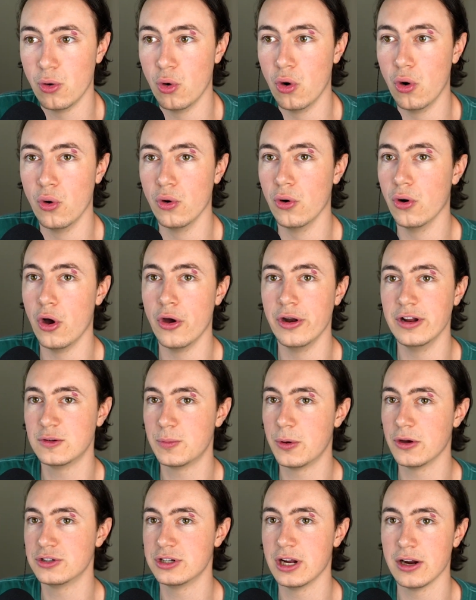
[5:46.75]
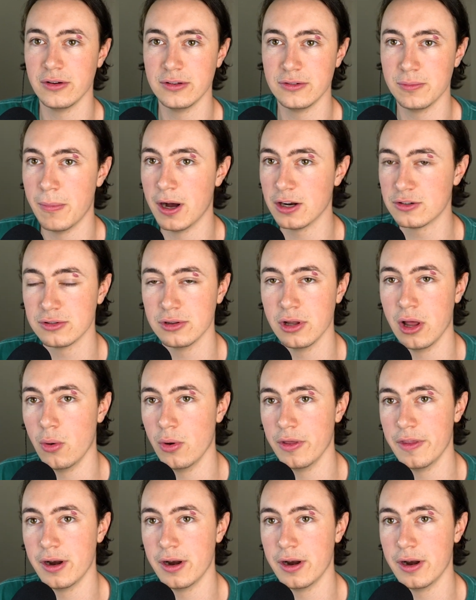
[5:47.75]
Or earnings per share is much lower